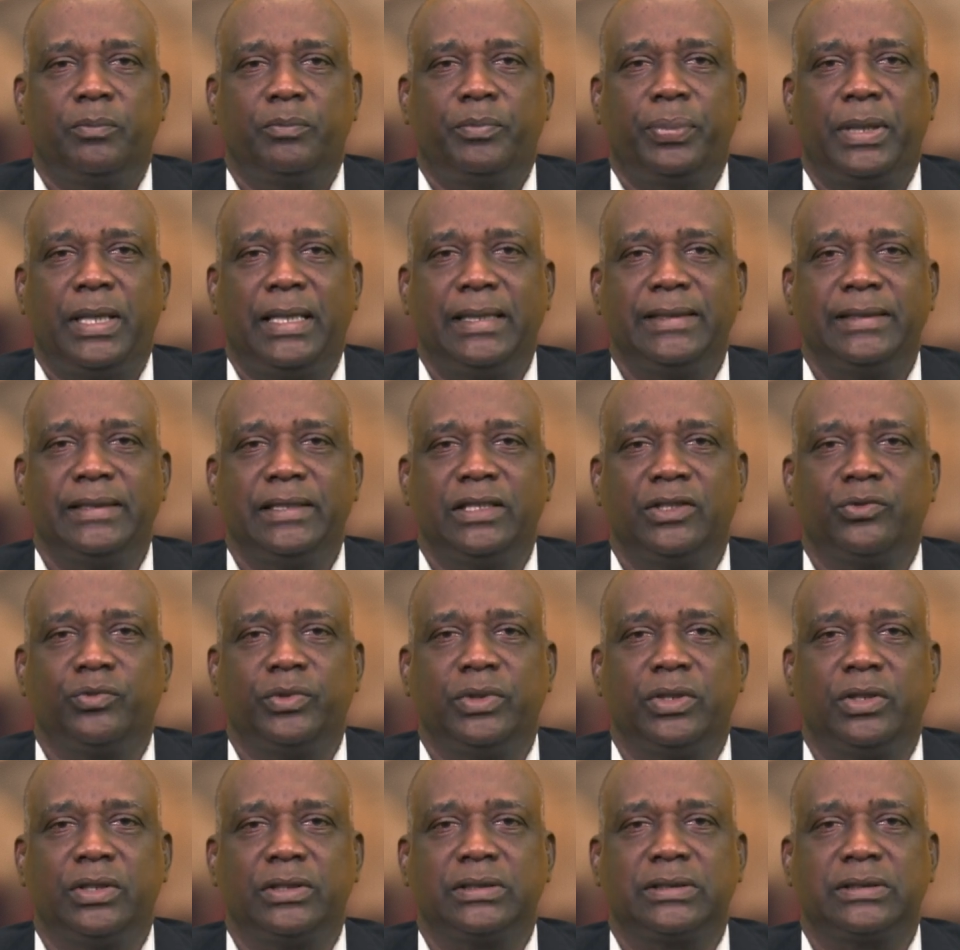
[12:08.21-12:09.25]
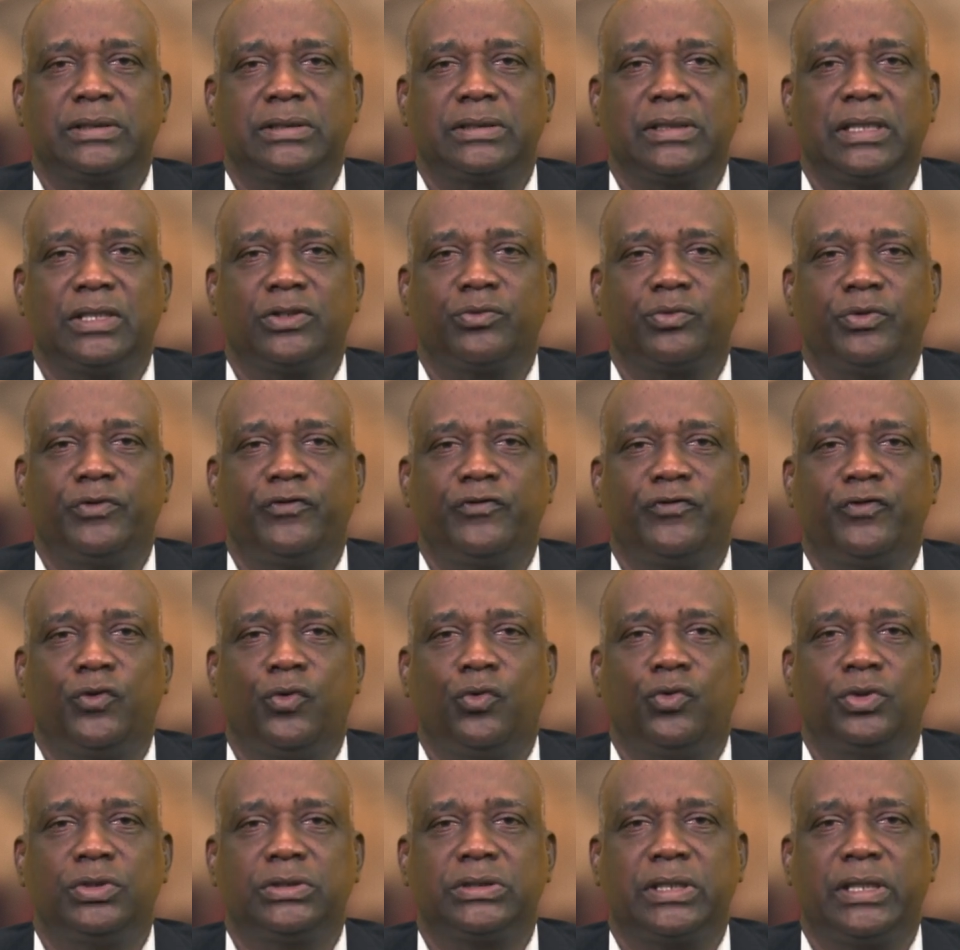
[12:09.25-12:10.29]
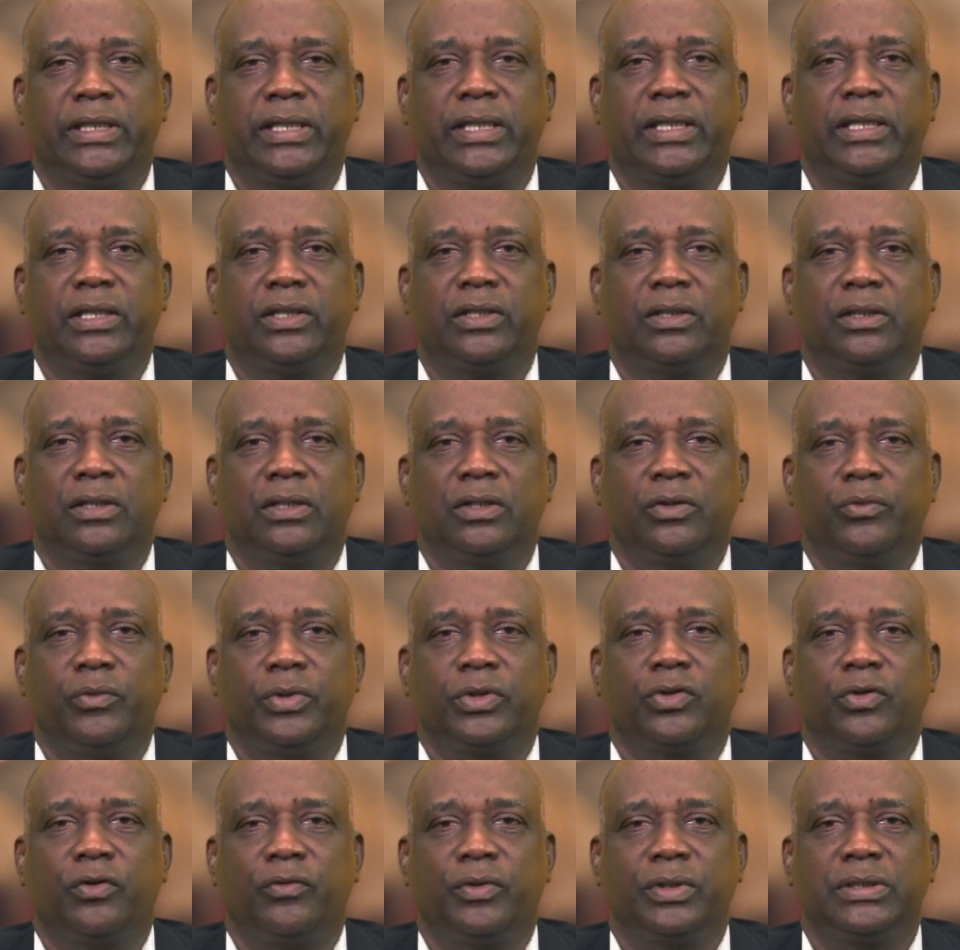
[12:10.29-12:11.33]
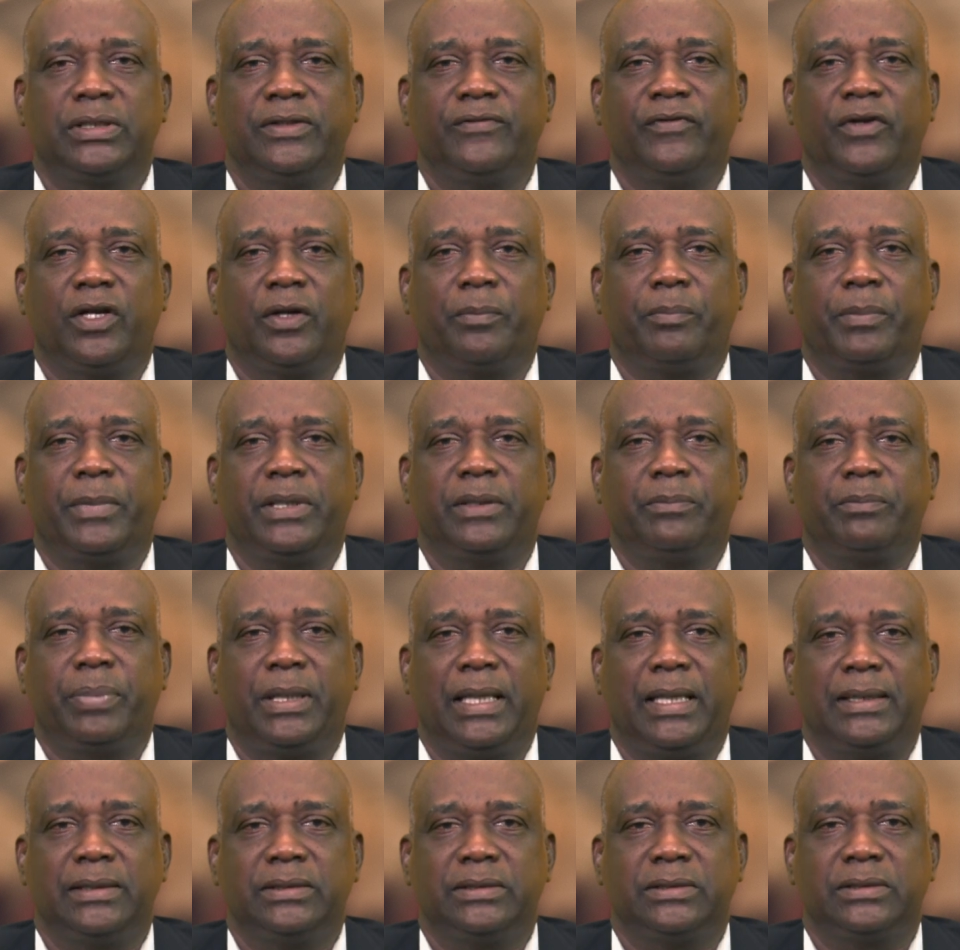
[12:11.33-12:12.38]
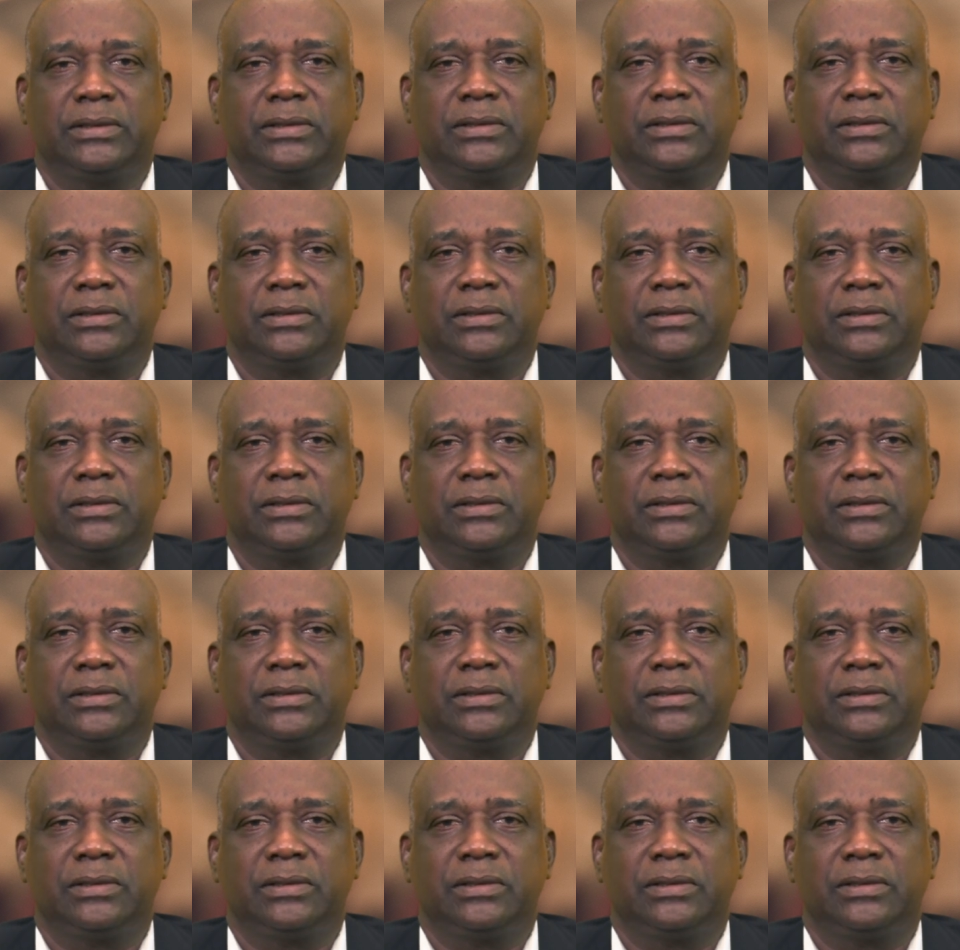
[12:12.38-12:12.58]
partnered with us as we forge ahead with our development plans.